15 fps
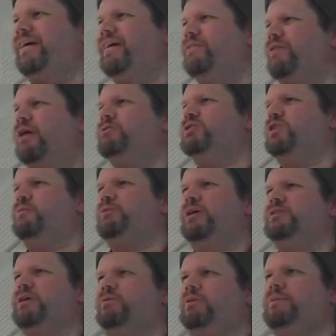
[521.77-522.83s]
If I was in your
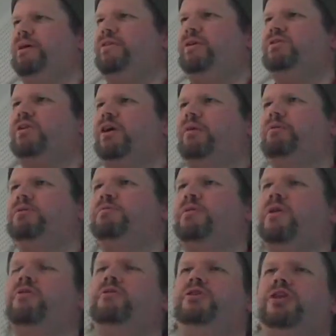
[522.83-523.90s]
place, I would have made these arguments. But
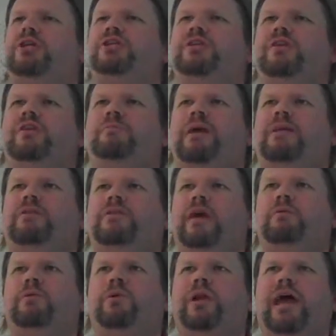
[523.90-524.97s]
then they're judging the debate that they
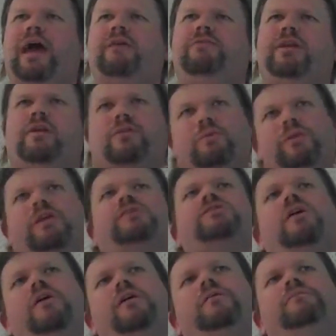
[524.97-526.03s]
would want to have and not the one they
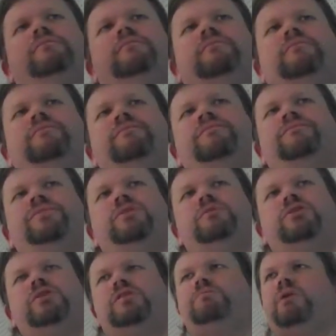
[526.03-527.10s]
saw,
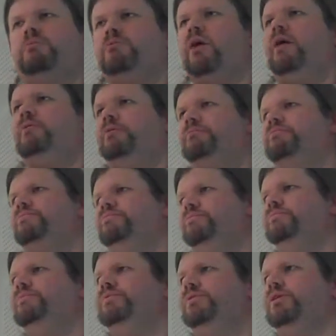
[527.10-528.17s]
which is a big problem.
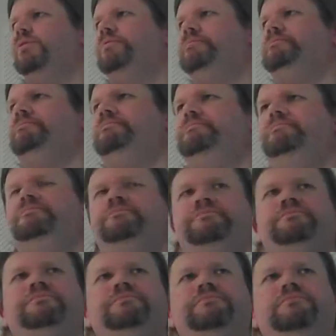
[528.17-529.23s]
So,
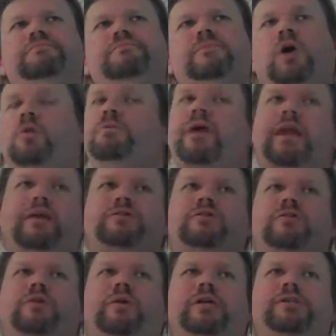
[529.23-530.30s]
I hope that answered
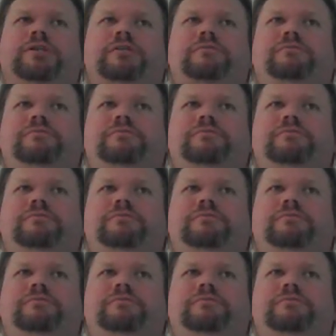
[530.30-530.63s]
your question.